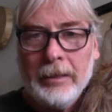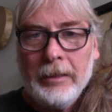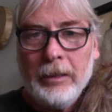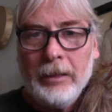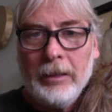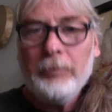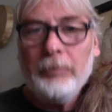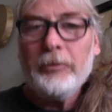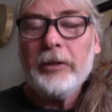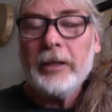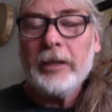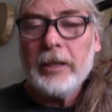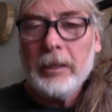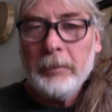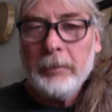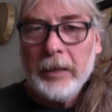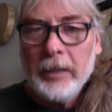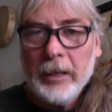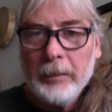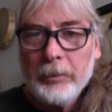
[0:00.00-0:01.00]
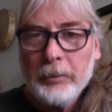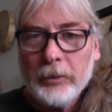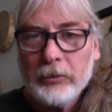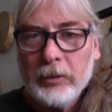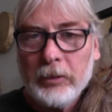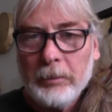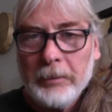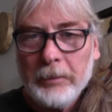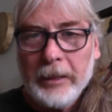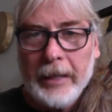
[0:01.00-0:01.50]
hopefully coming up with
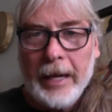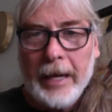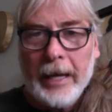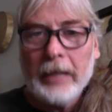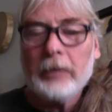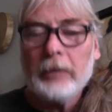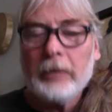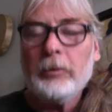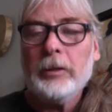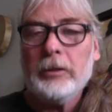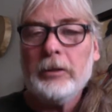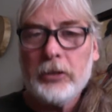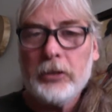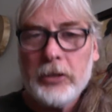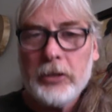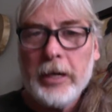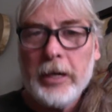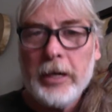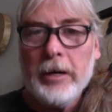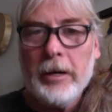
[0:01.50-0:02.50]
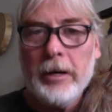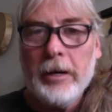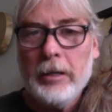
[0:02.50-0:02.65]
something adequate to share.